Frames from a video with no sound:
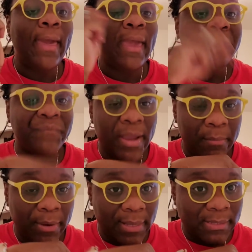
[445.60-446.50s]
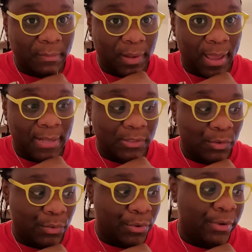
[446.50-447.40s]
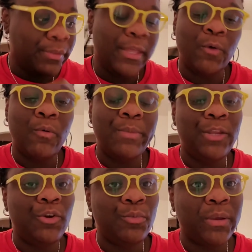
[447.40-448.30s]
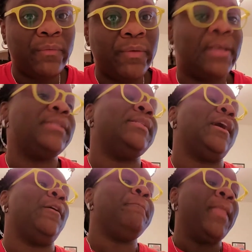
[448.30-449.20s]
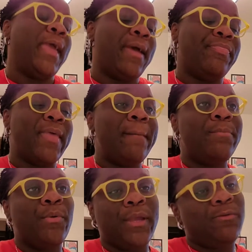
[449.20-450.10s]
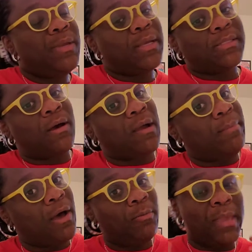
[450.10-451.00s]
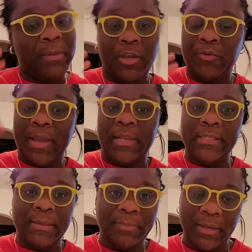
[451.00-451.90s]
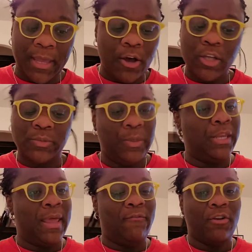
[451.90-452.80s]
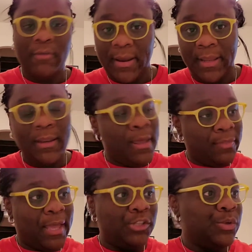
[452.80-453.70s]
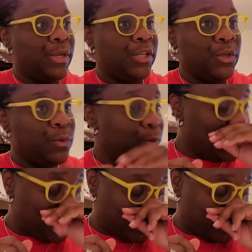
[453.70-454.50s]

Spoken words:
and fabric and supplies are ordered, there will be no refunds. Now, at that point, we can talk about maybe creating something else. We can have a credit that you can use